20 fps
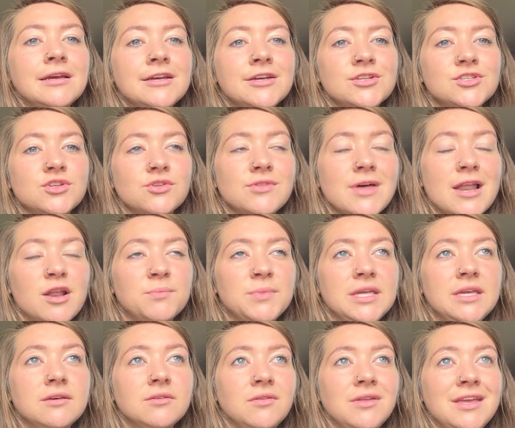So that'll
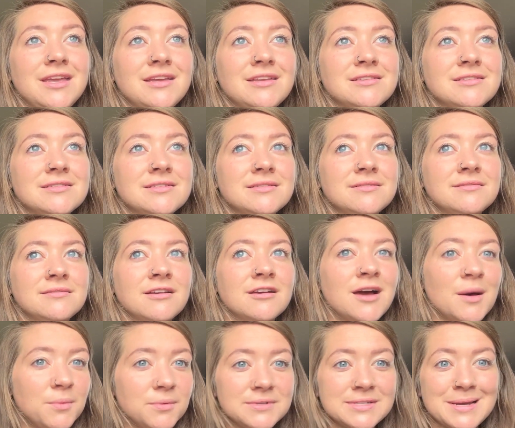be cleaned a
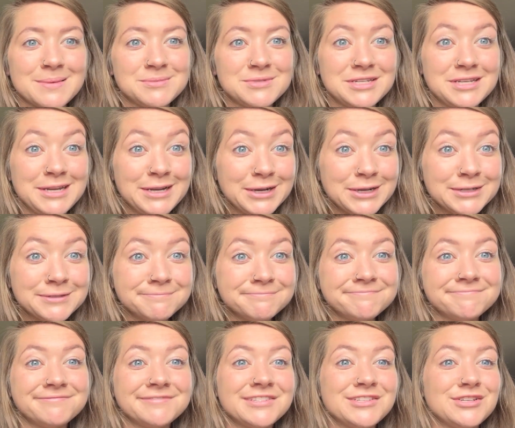couple of times a year.
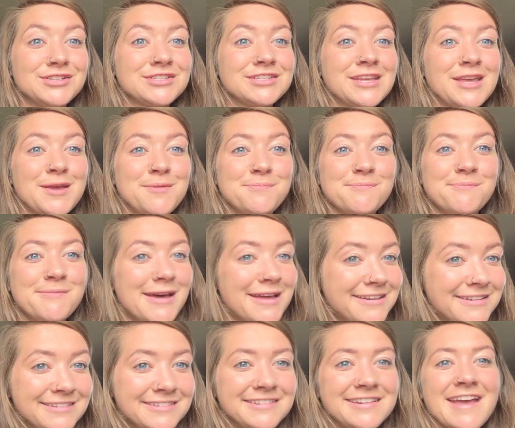Just keep
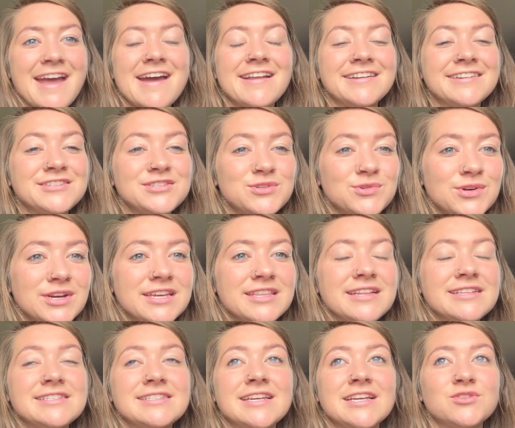bedding, adding to it.
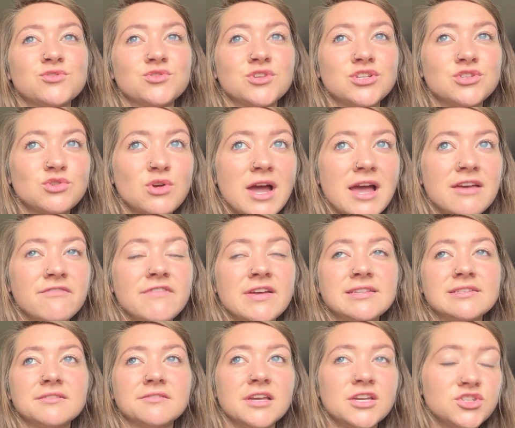It stays really dry.
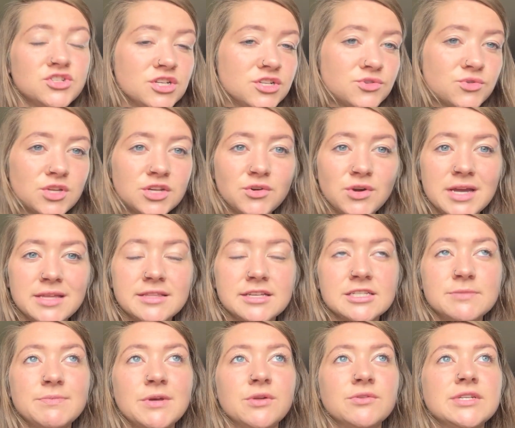Ventilation is really great in
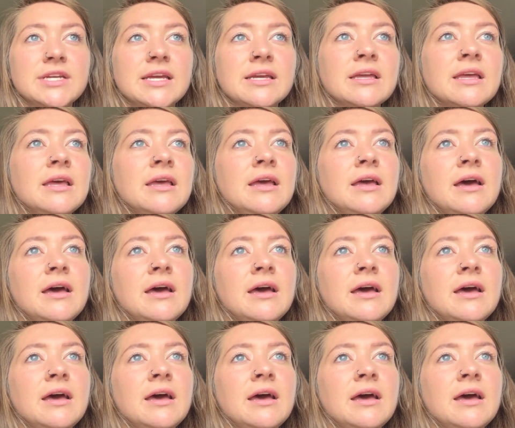this building.